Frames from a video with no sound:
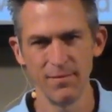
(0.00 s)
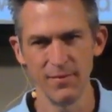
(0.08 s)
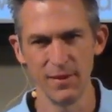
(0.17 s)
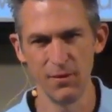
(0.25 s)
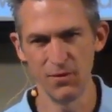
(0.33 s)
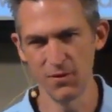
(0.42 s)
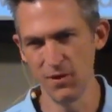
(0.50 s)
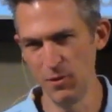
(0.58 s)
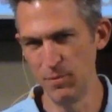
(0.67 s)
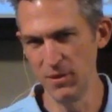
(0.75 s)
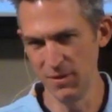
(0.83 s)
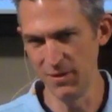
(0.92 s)
And there's a little
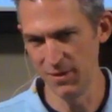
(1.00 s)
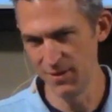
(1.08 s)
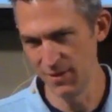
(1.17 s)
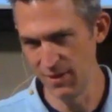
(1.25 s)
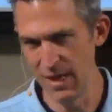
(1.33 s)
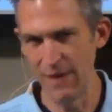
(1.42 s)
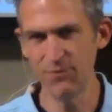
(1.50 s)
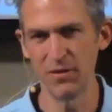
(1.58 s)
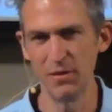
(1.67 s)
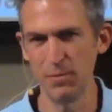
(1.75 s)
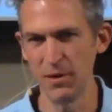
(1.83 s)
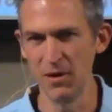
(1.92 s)
bit left in
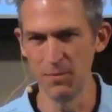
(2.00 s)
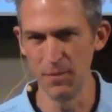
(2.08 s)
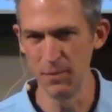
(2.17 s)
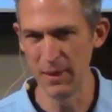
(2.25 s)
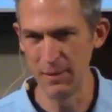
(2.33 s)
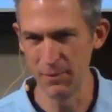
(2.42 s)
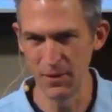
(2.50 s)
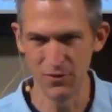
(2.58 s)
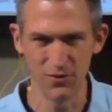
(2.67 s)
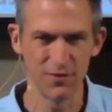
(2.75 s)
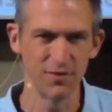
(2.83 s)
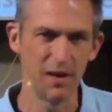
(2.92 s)
the parable, but I'm going to
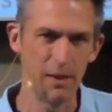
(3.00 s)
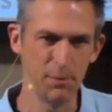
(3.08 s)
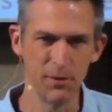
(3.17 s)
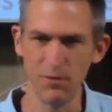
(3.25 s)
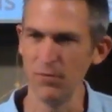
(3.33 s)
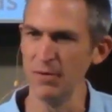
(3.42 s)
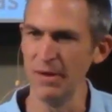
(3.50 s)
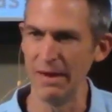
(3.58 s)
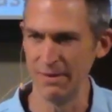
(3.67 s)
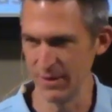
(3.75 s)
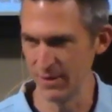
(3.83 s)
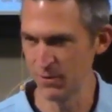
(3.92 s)
just stop here for now.
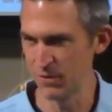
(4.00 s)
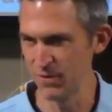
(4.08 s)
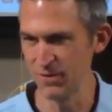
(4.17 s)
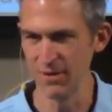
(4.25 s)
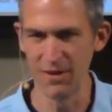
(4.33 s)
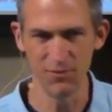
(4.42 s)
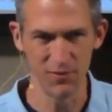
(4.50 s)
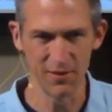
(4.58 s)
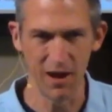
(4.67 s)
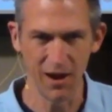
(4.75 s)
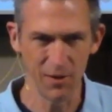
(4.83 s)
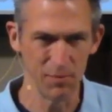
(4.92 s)
That gives us enough to
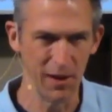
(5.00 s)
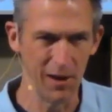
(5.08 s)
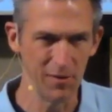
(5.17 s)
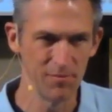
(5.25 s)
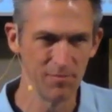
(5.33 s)
talk about.